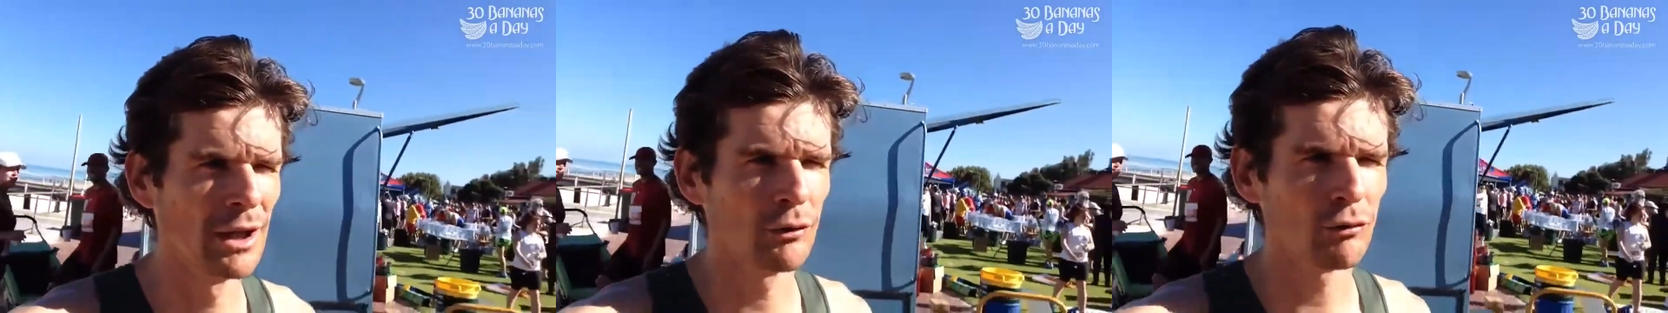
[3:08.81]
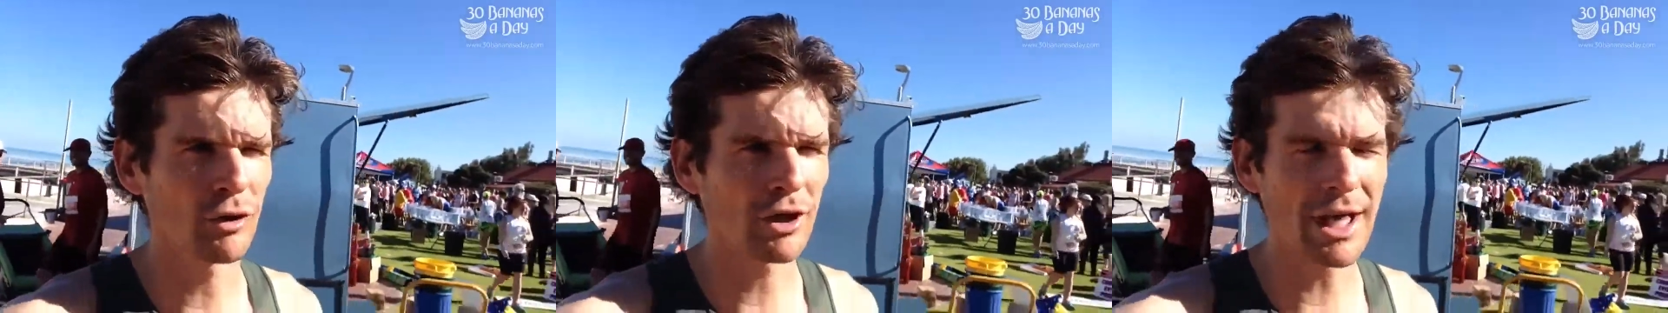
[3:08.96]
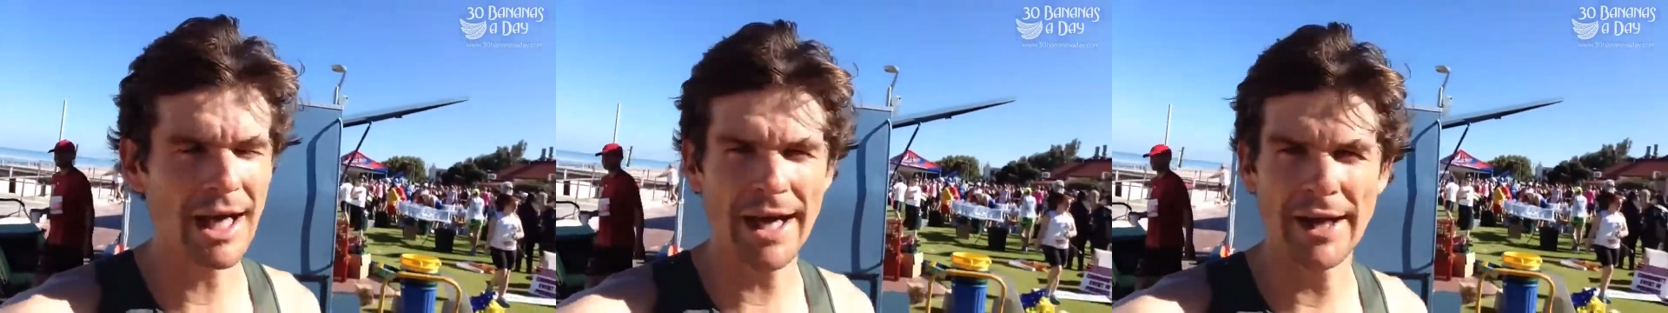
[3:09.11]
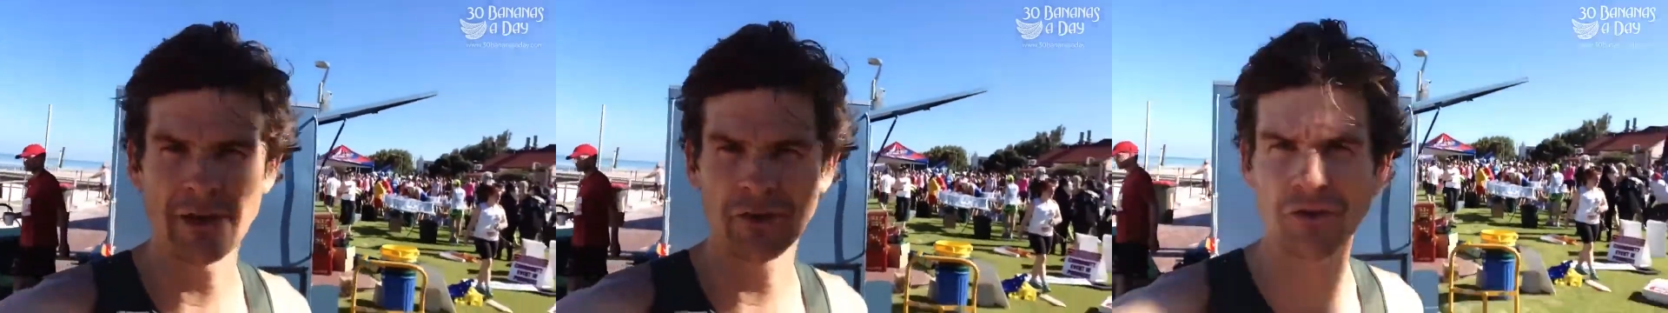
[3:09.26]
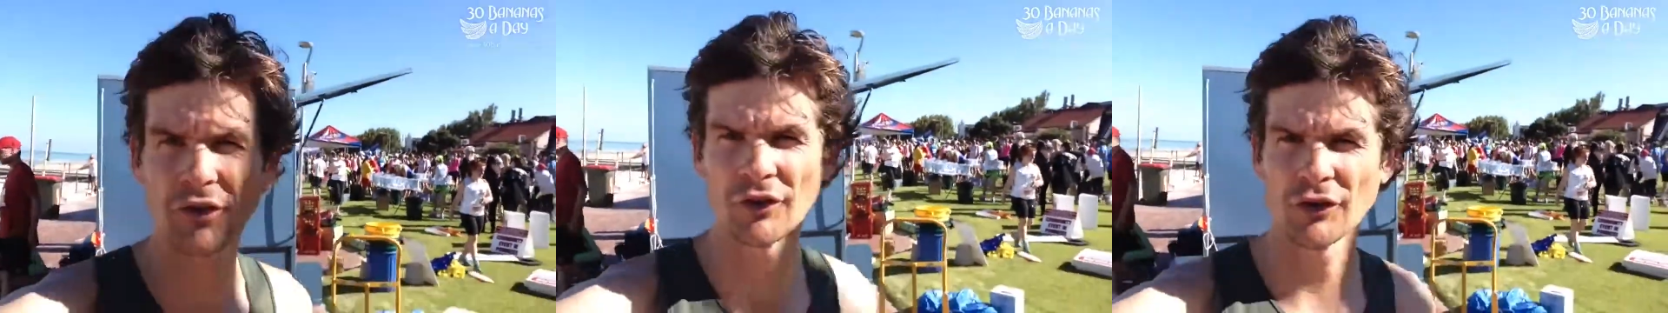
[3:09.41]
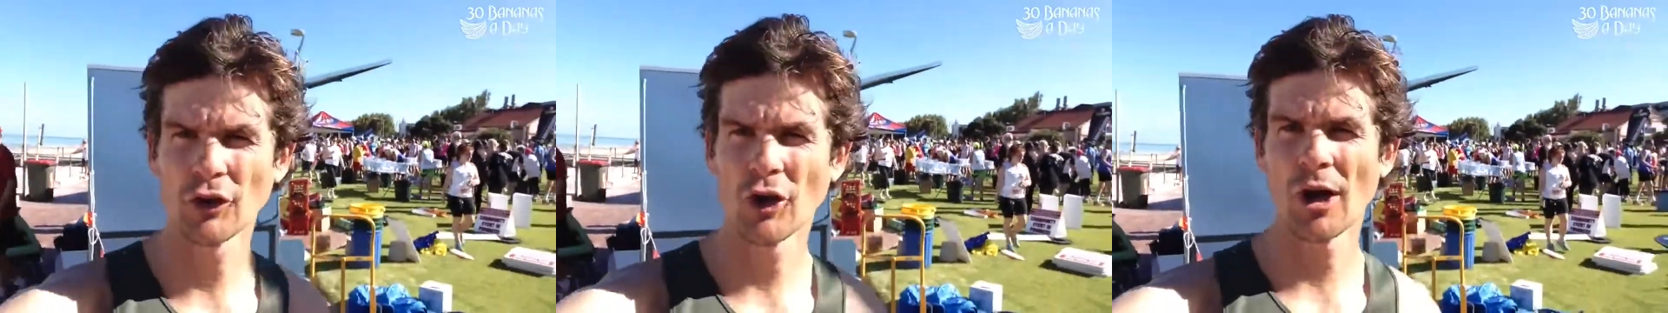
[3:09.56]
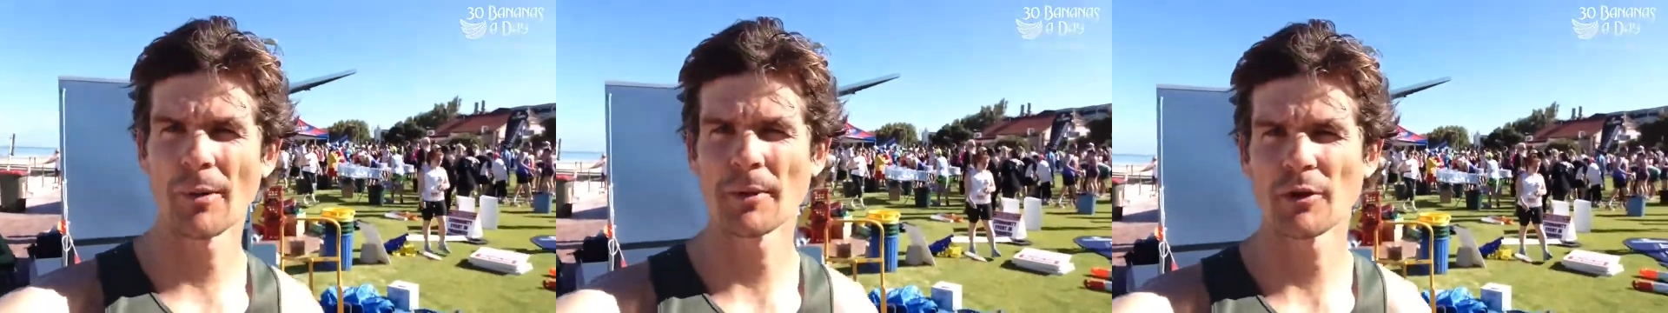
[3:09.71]
Regardless of
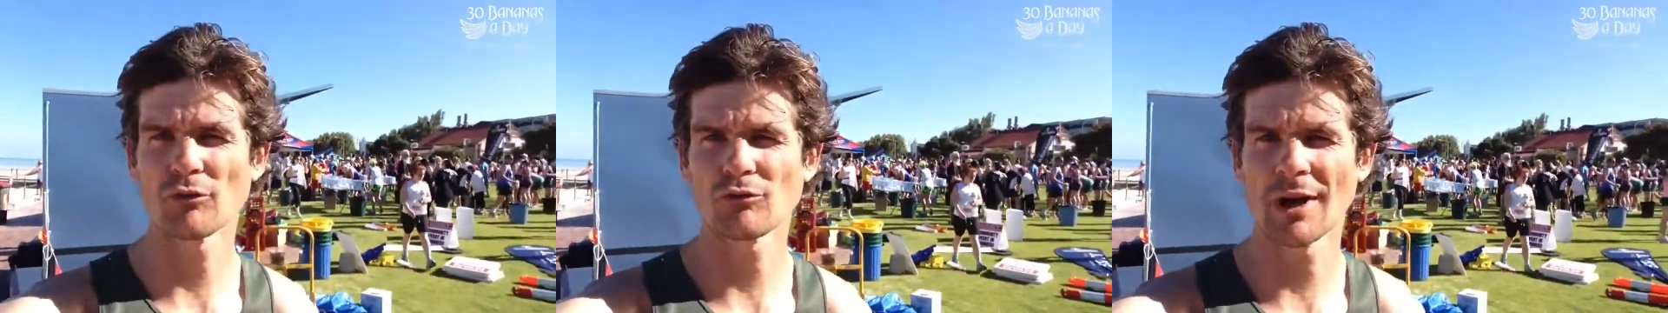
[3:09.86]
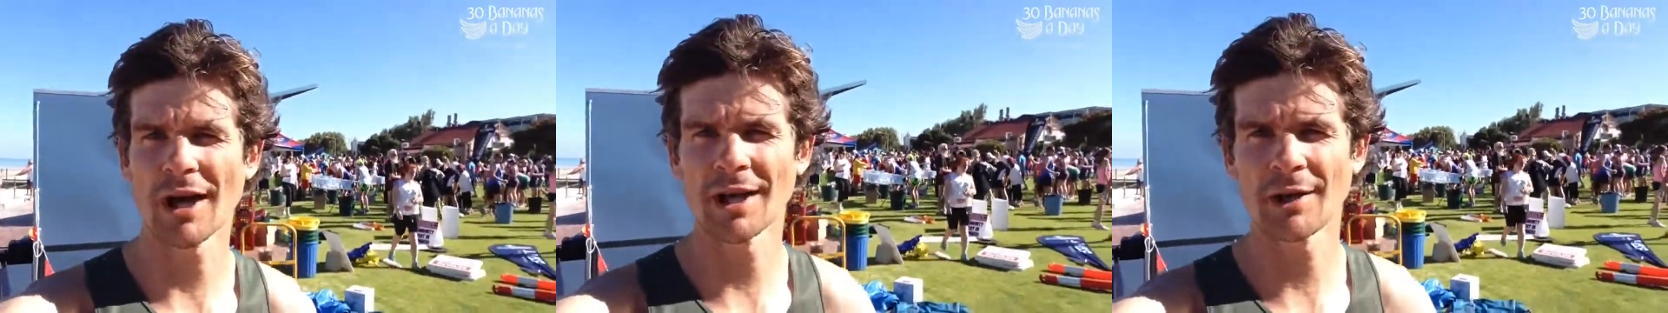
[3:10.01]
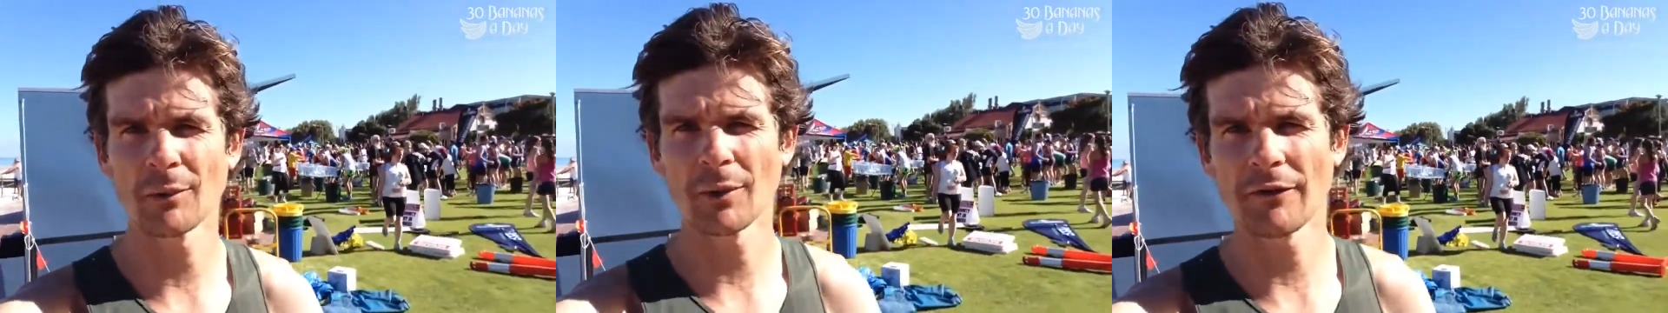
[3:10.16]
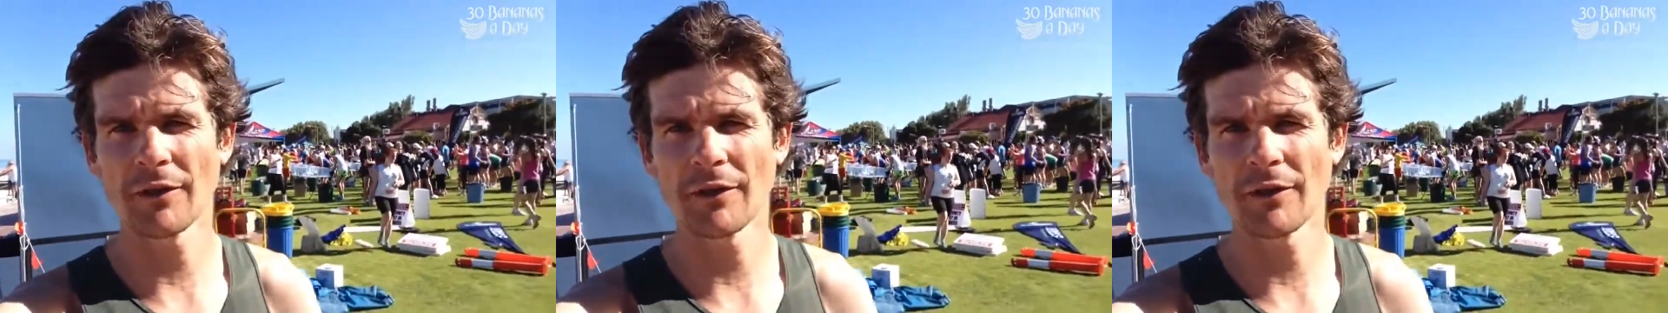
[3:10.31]
the time you run,